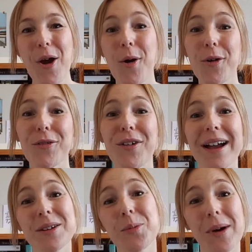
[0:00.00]
or
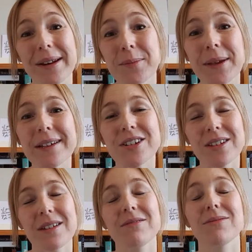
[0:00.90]
find one picture
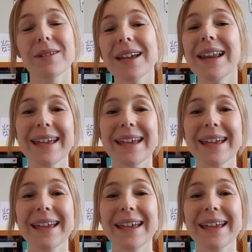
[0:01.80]
that really